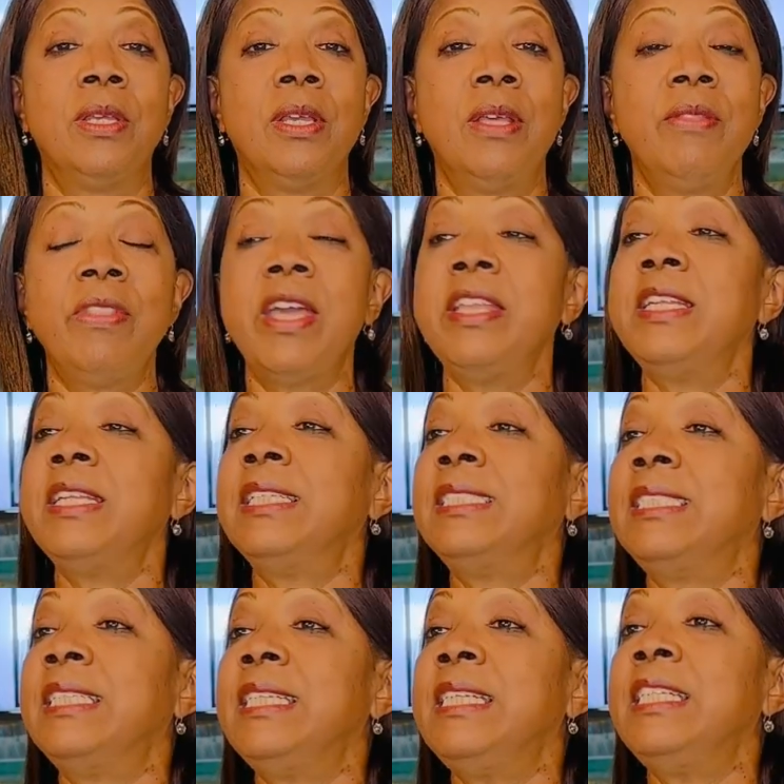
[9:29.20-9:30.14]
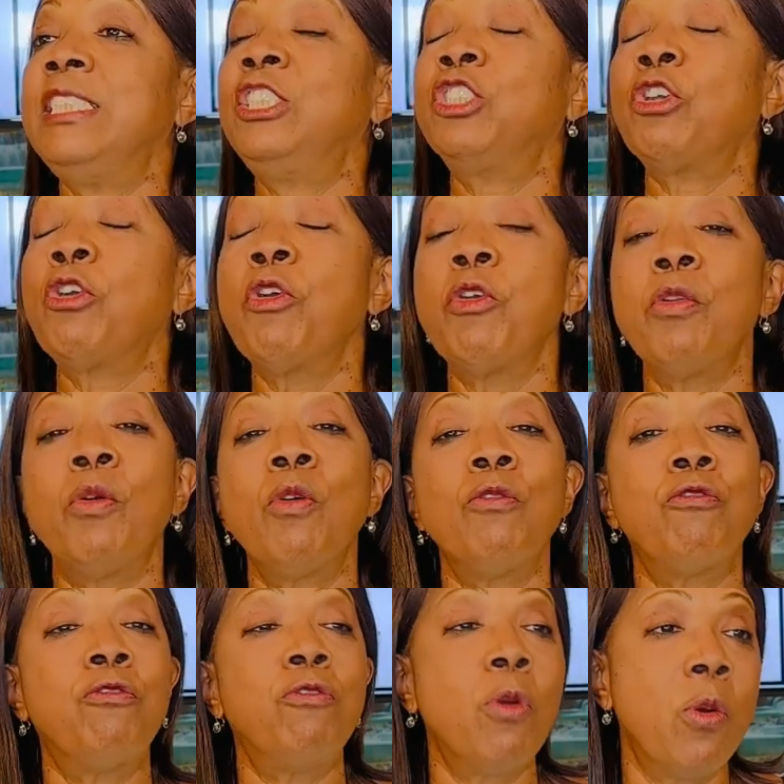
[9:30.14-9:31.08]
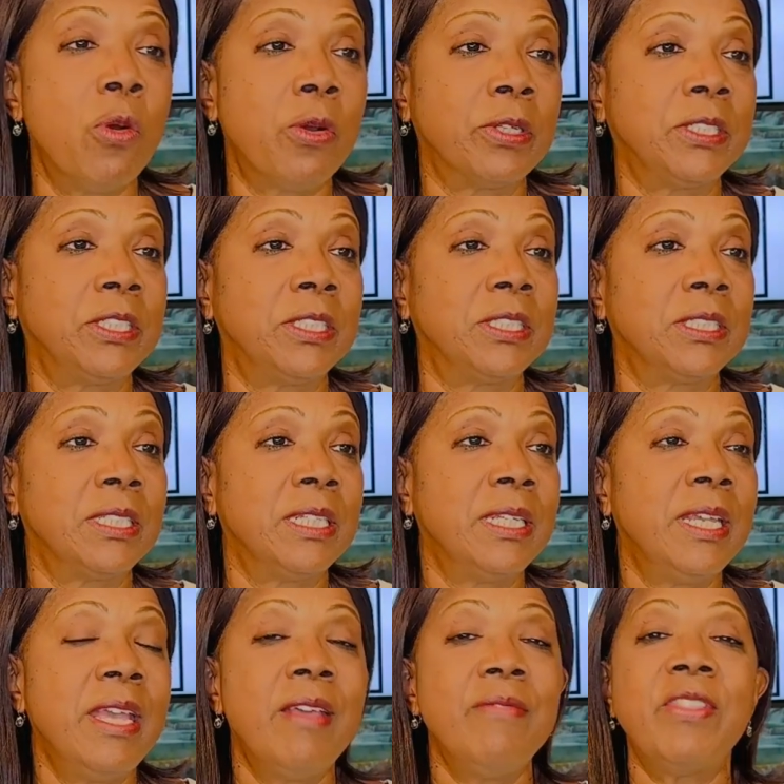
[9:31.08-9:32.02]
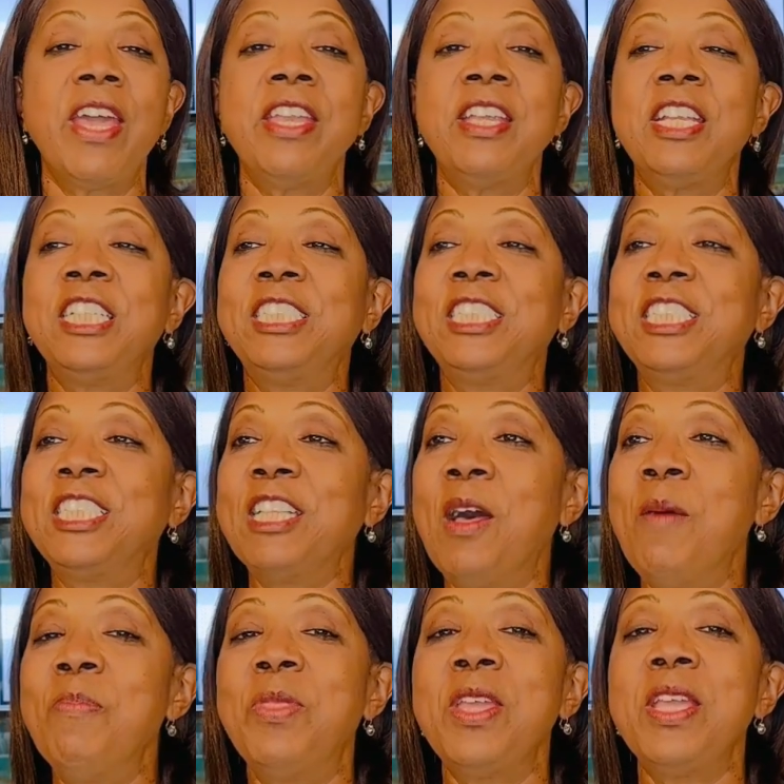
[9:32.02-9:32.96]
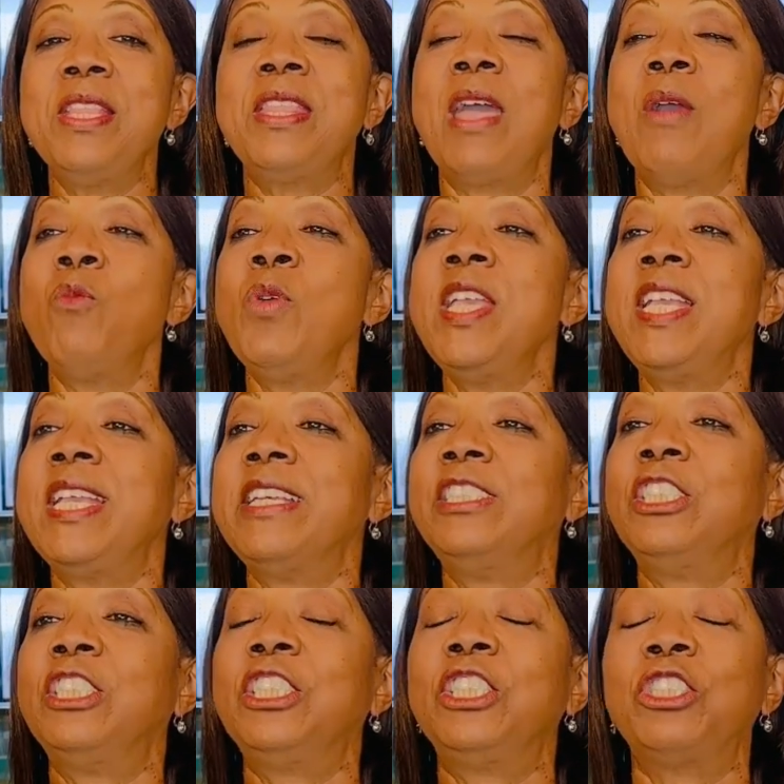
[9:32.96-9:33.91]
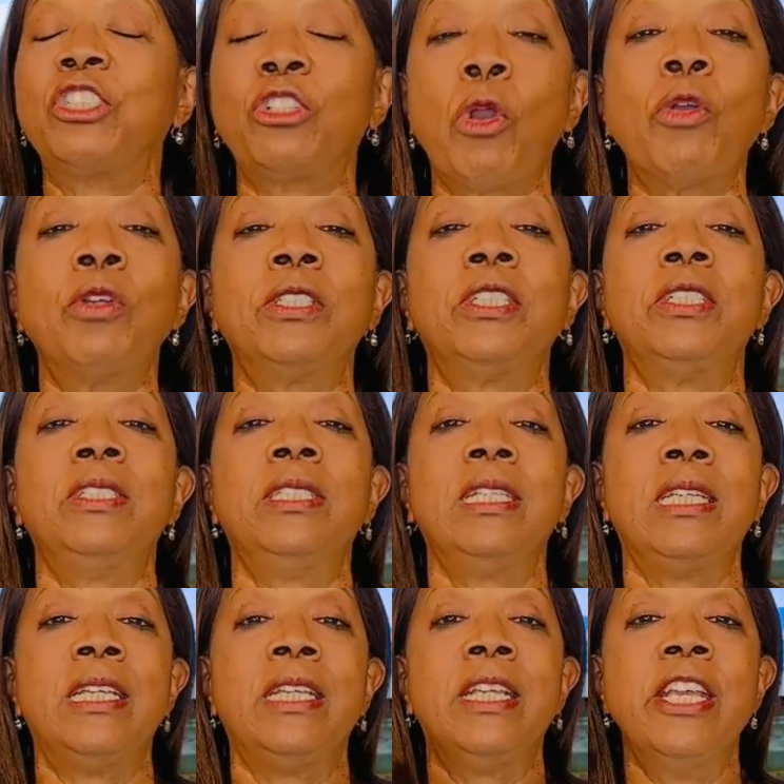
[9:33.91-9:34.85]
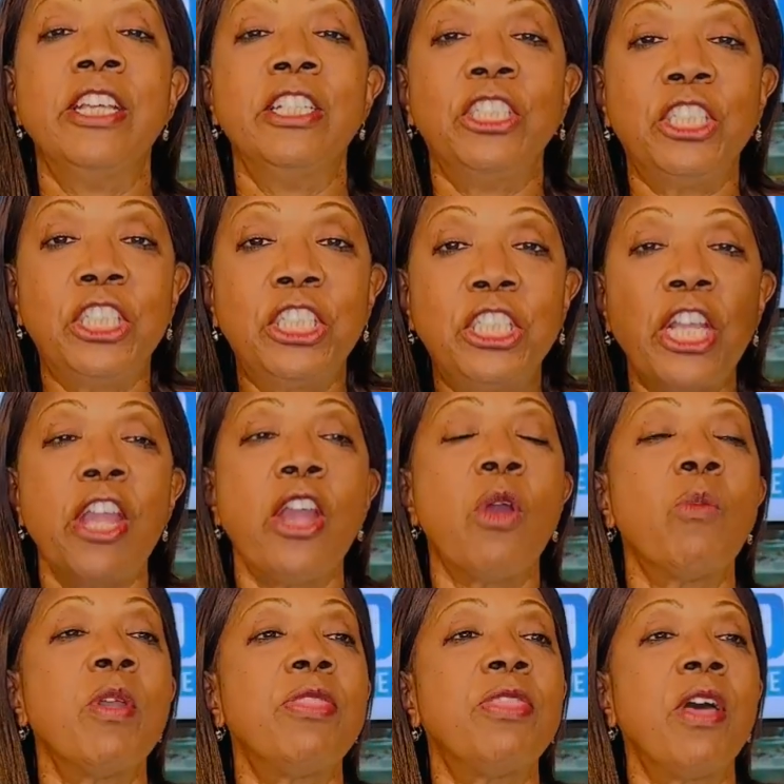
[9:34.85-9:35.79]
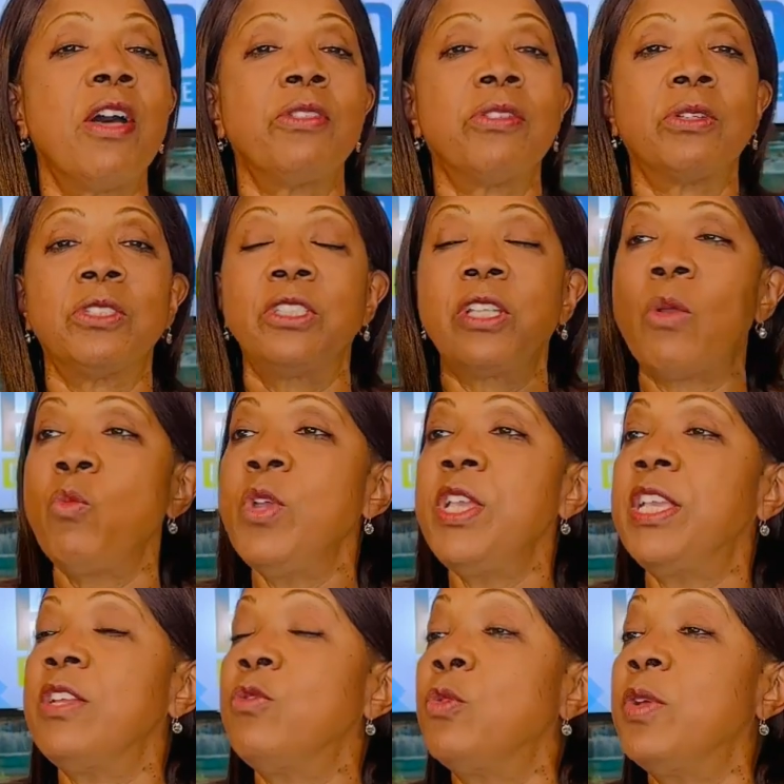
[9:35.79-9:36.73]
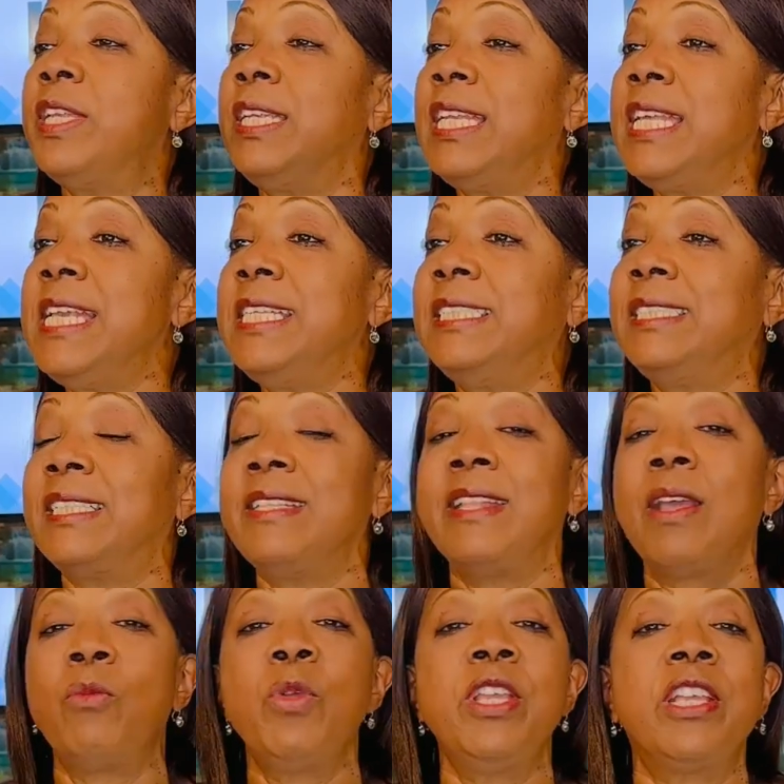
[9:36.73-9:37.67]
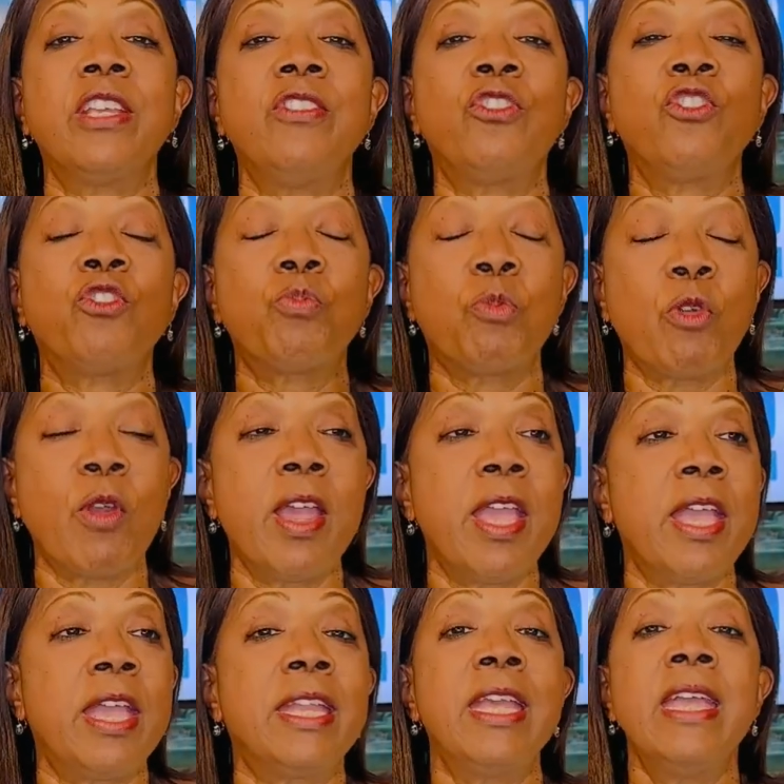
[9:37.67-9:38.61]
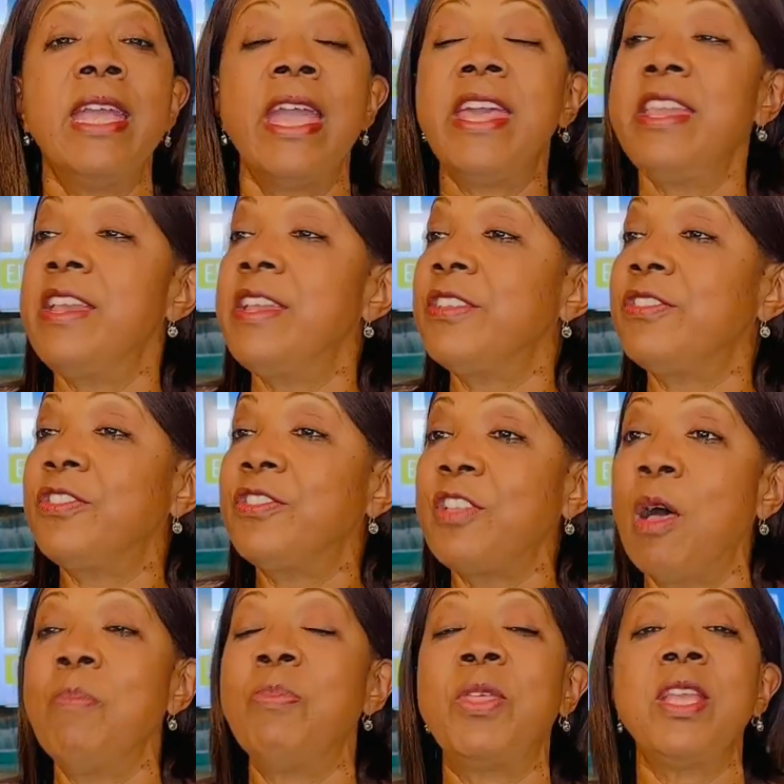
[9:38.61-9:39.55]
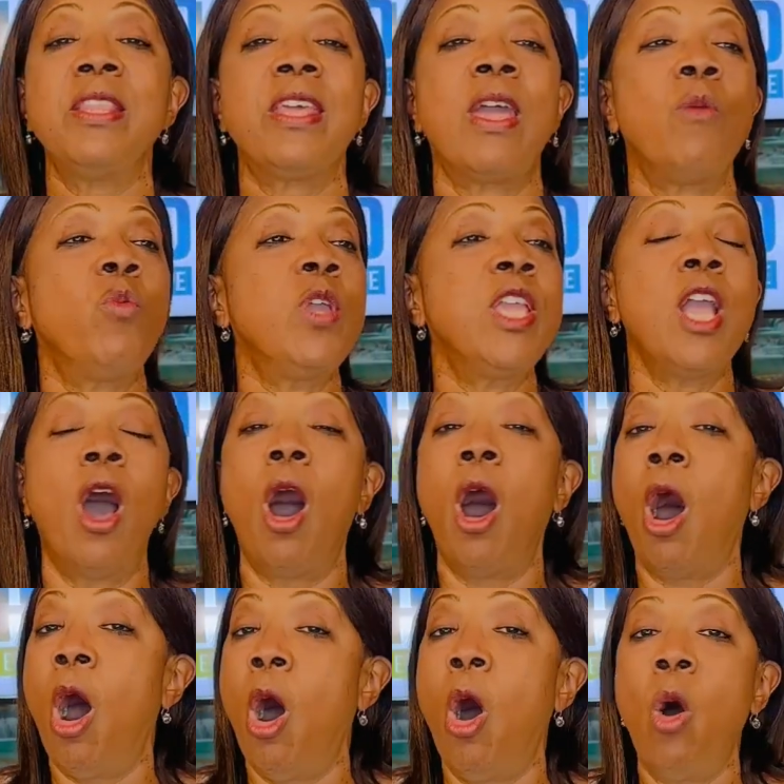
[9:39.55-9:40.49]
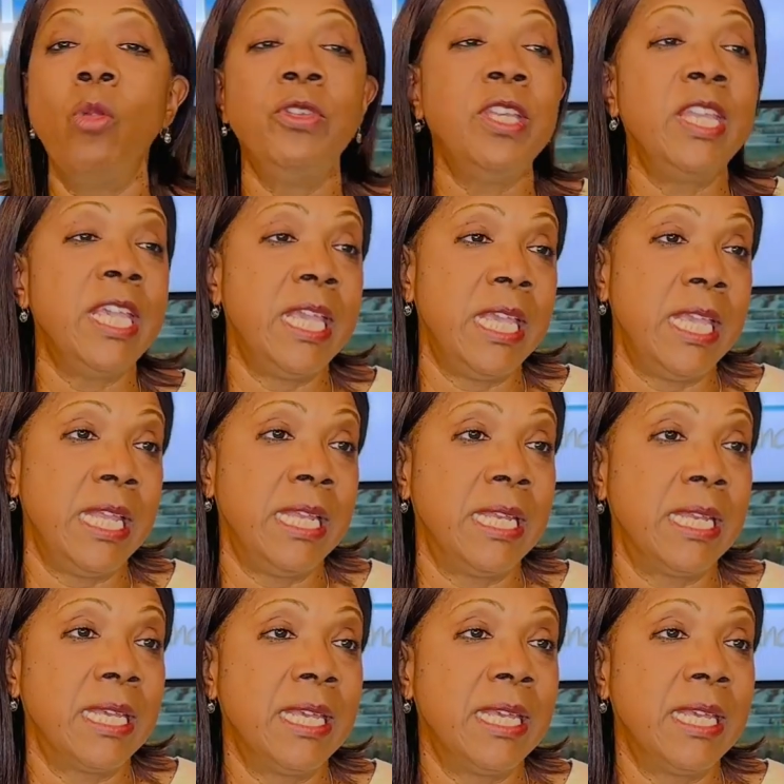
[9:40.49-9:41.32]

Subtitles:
That it is an eternal force, that it is something that we can certainly share with others, that we can release and that we can spread, and it is something that we all need,